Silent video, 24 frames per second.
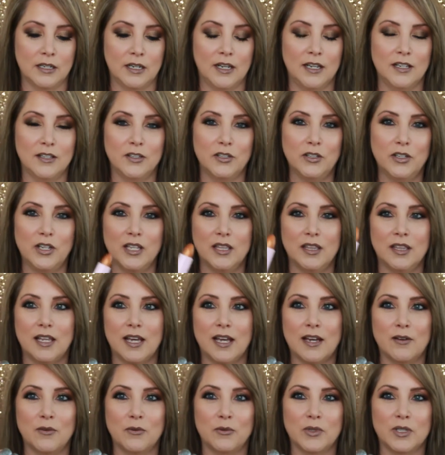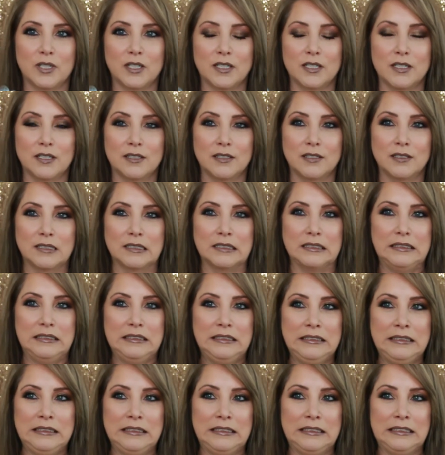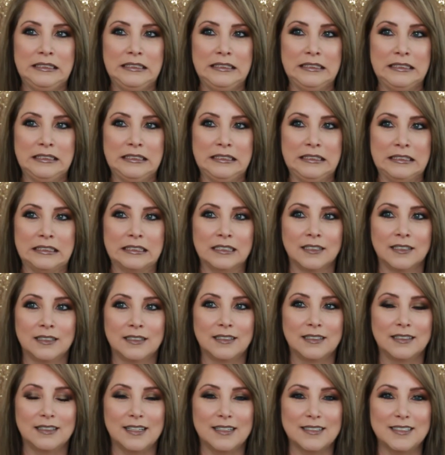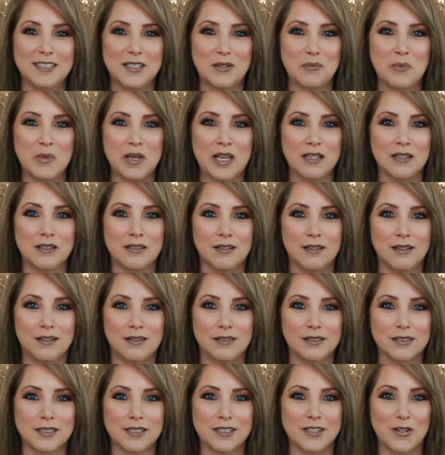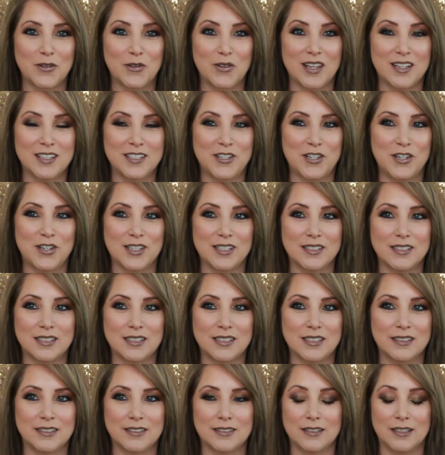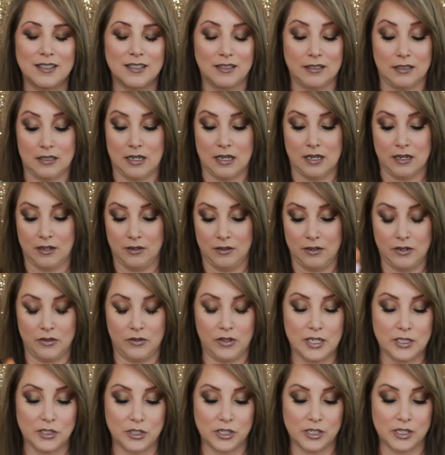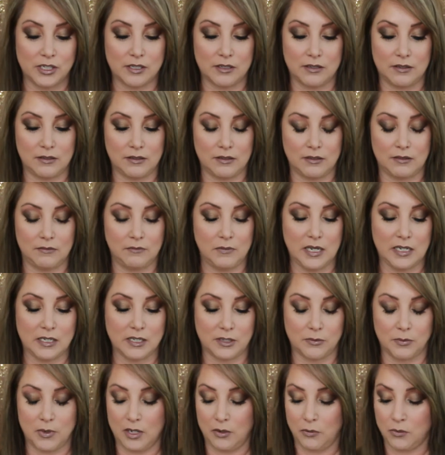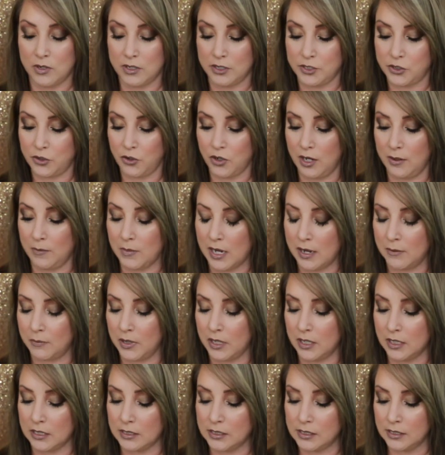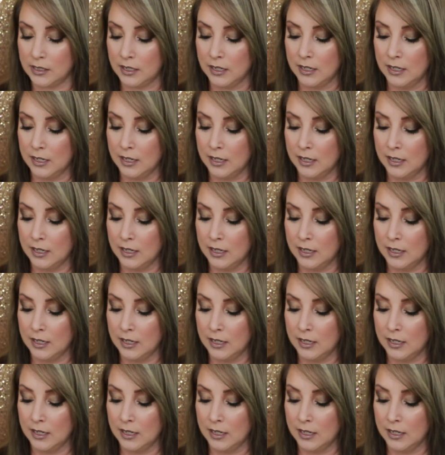And look at that one. Oh. That's a medal also. That's just, I don't know, that just makes me want to scream happiness.